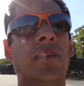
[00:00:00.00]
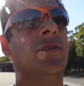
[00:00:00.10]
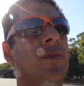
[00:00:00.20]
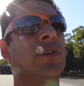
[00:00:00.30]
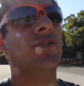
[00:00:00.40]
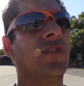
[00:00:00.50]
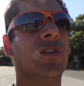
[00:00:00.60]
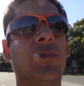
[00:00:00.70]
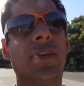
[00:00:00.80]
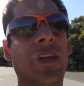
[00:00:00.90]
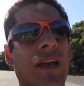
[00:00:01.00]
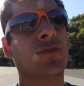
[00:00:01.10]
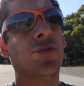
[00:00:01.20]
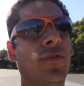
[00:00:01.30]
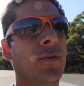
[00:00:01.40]
So we just finished with the
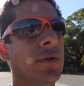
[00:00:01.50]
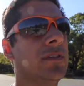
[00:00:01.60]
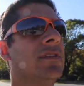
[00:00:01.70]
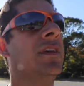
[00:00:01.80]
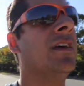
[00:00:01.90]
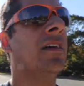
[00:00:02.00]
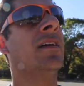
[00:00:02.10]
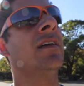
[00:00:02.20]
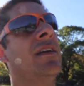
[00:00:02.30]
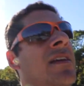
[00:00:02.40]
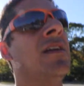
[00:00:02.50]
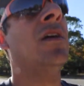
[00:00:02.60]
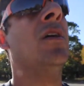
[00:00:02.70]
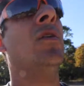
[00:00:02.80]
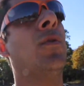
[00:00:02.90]
castle ruins.
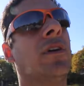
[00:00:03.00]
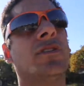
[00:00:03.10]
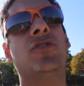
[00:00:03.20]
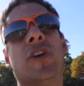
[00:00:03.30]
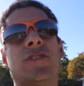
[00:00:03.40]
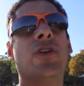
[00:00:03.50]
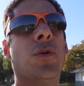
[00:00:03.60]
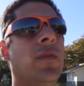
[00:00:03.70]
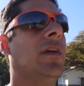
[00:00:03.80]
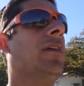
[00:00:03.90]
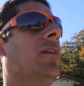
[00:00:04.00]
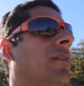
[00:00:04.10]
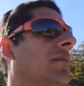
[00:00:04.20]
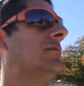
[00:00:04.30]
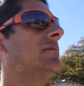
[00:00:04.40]
Would I suggest going there?
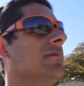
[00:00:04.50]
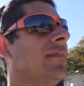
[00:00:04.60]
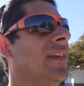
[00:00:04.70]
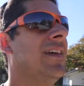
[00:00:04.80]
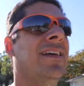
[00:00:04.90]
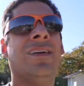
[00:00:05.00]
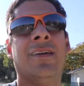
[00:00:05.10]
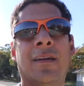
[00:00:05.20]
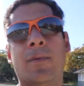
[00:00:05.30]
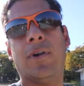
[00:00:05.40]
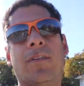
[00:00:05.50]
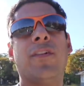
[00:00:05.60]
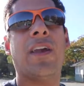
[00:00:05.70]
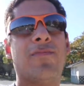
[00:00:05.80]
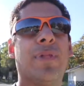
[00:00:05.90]
Well, if
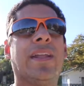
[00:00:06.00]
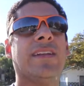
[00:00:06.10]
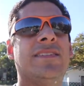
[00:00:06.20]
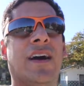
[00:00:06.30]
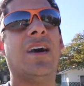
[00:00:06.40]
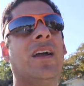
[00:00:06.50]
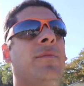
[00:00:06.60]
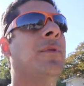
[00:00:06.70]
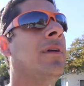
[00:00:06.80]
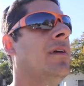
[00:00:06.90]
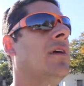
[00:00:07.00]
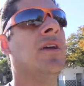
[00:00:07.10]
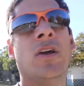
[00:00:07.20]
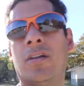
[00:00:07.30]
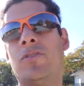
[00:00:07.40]
you have plenty of time,
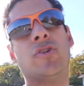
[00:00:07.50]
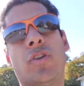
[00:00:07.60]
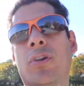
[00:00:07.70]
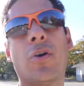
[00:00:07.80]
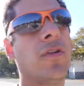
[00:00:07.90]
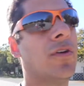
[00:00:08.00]
sure, go